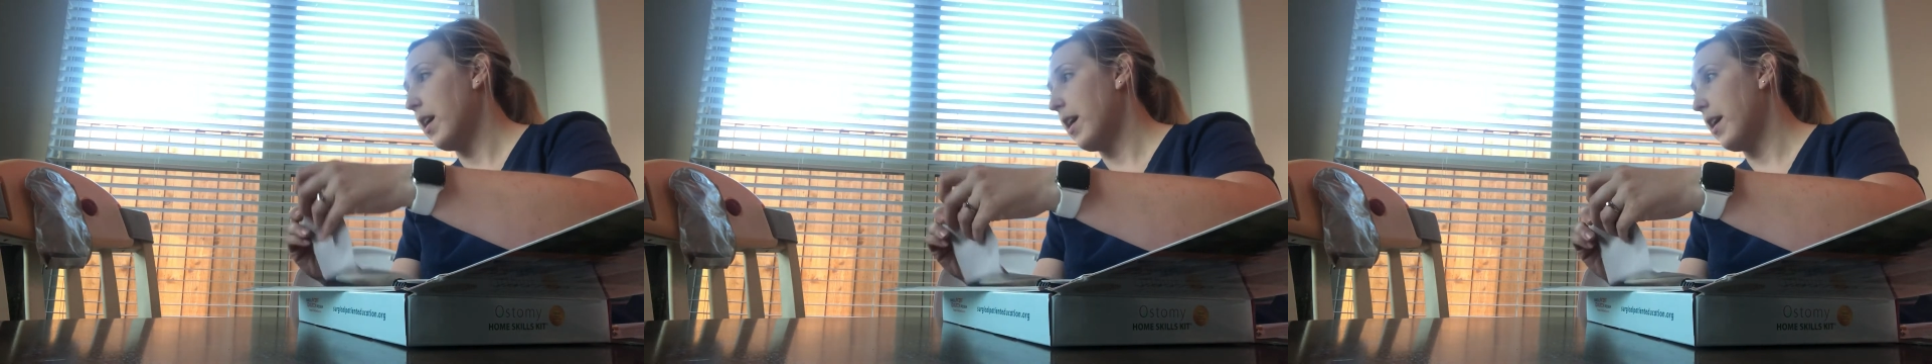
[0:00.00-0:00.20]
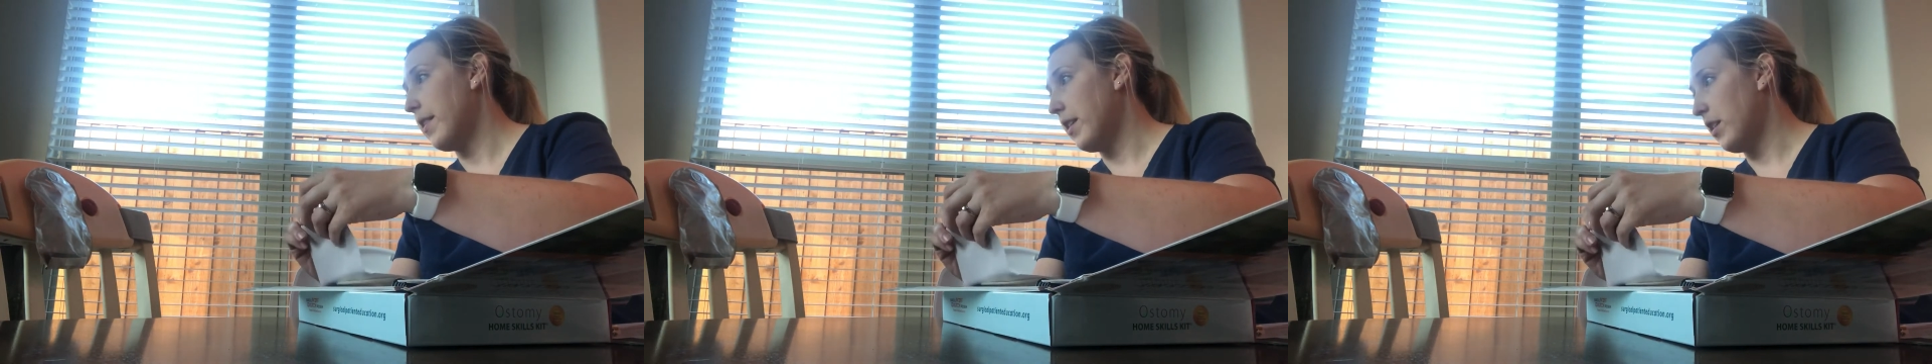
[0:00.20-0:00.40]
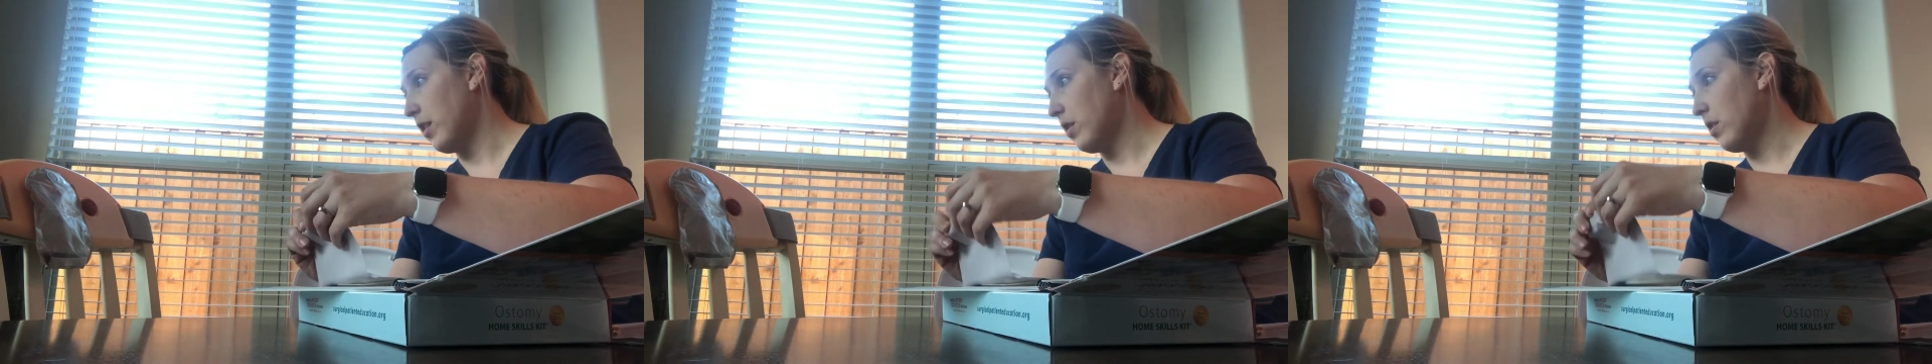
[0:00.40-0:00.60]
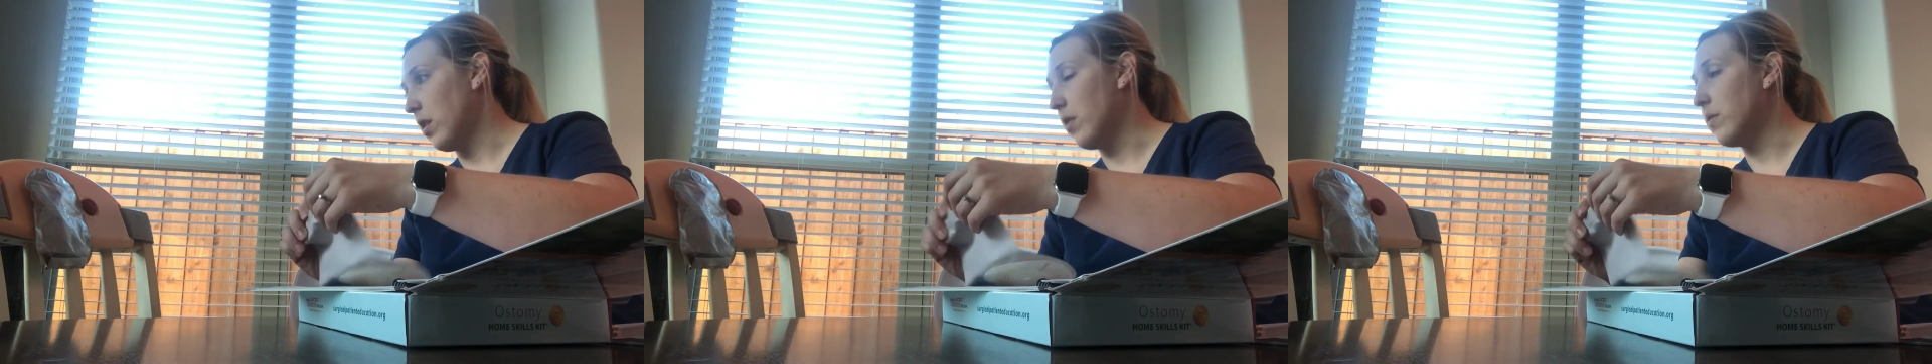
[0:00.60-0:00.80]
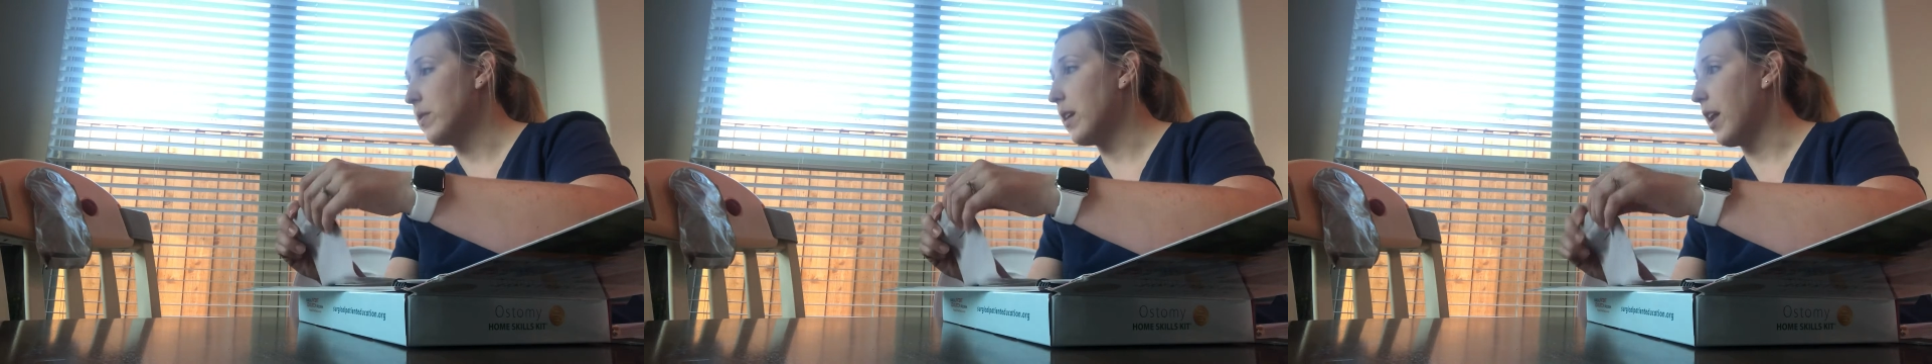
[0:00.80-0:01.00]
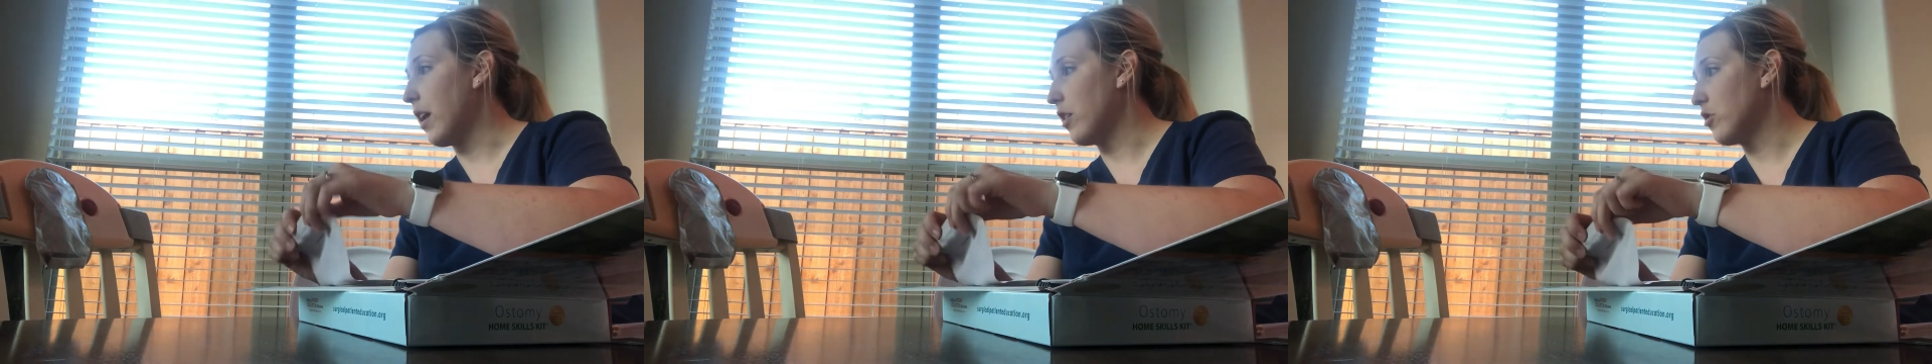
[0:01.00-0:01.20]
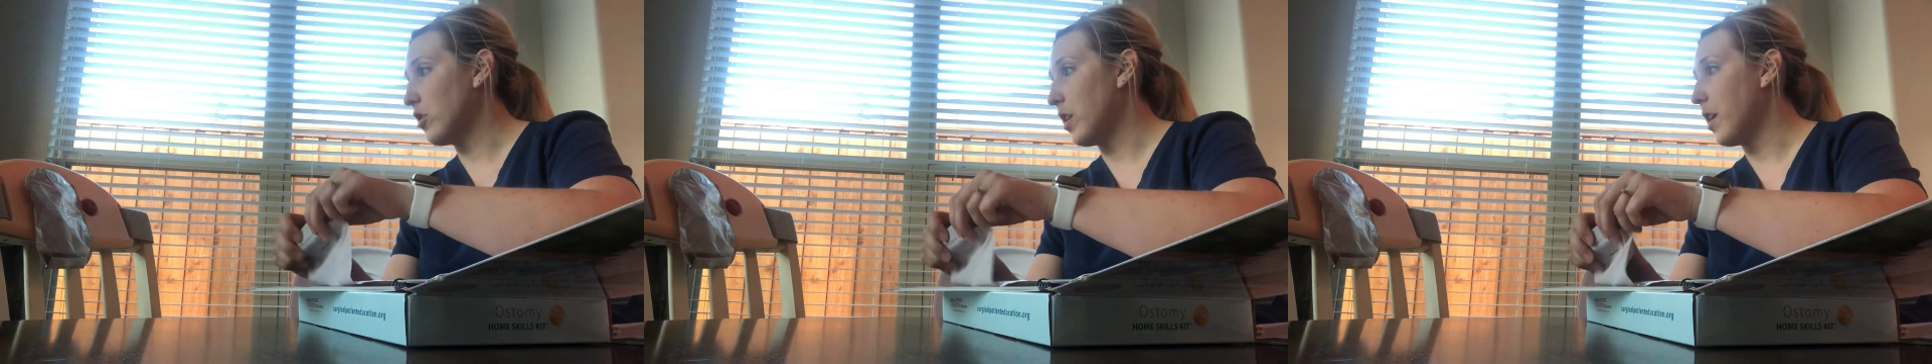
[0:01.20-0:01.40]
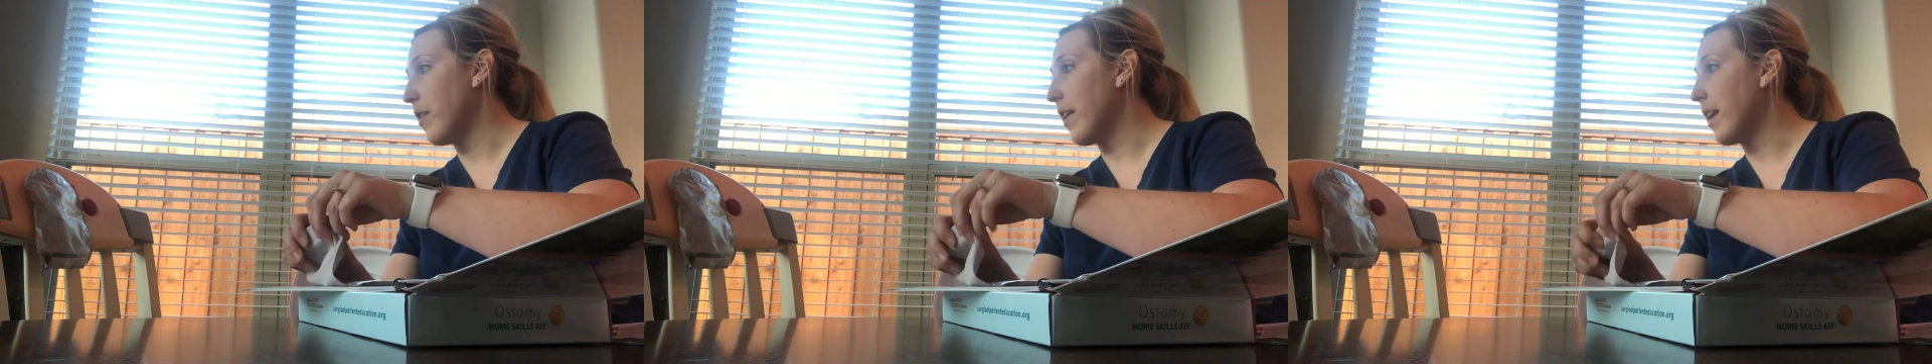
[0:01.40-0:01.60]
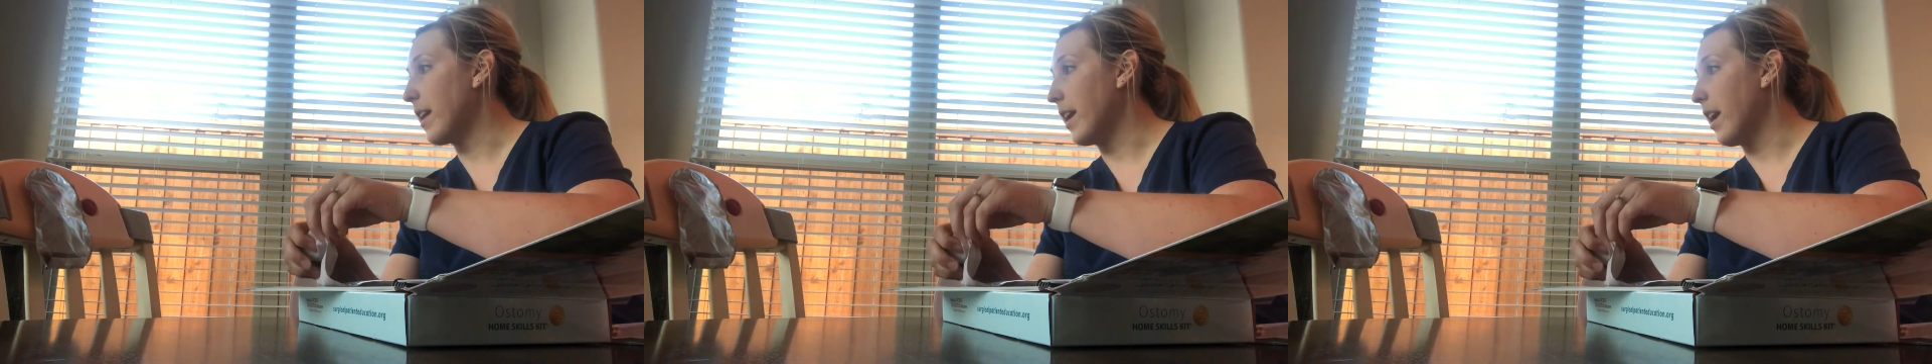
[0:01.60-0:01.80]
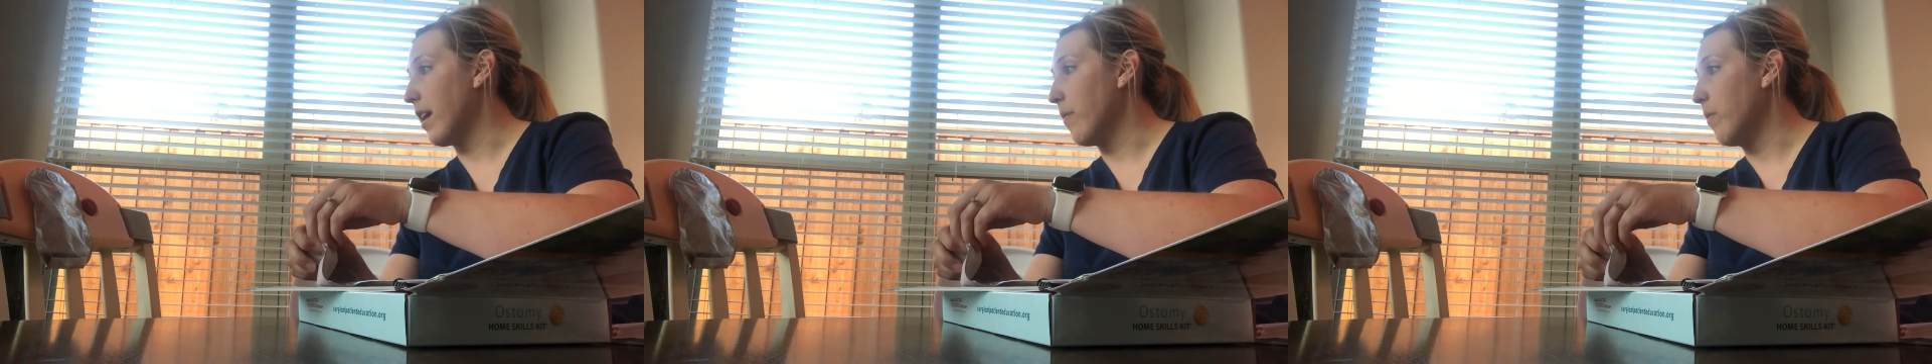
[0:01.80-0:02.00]
and then you close. And I'll show you that
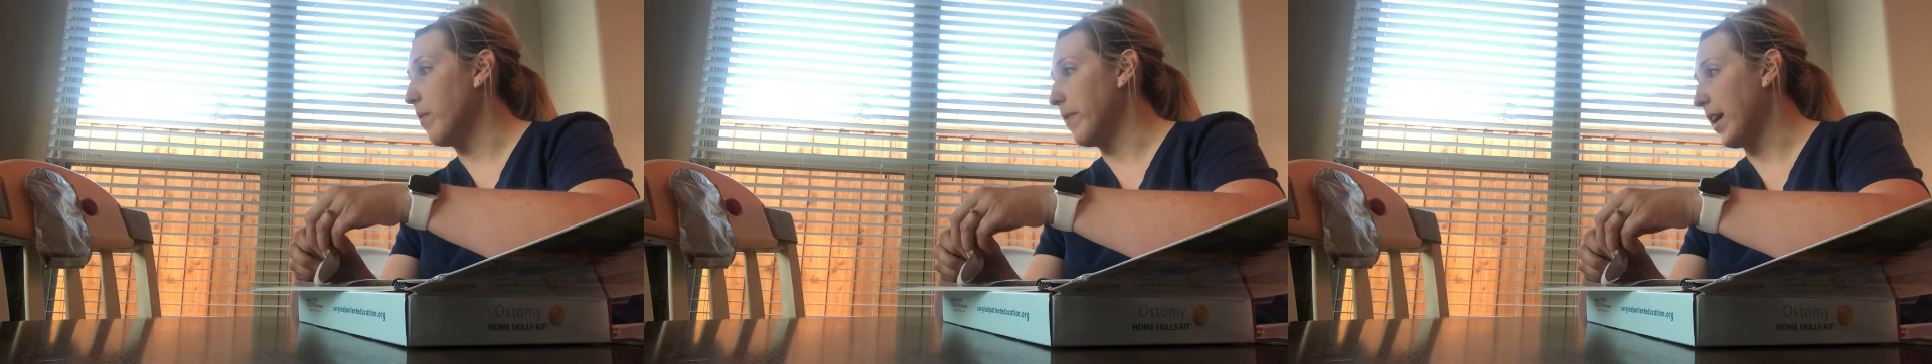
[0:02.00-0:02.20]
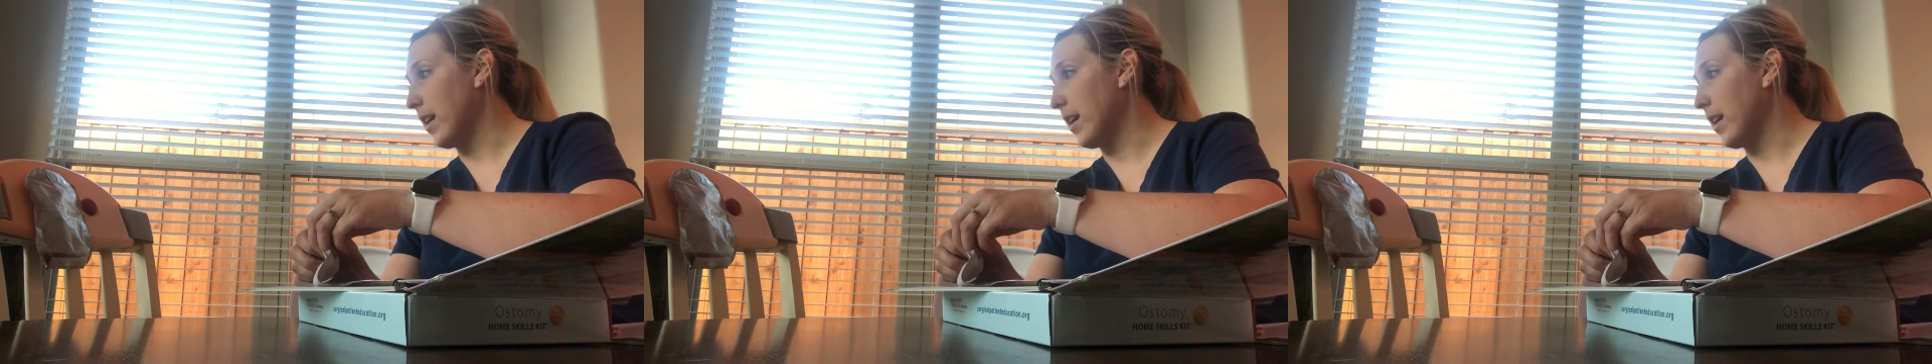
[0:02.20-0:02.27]
again when we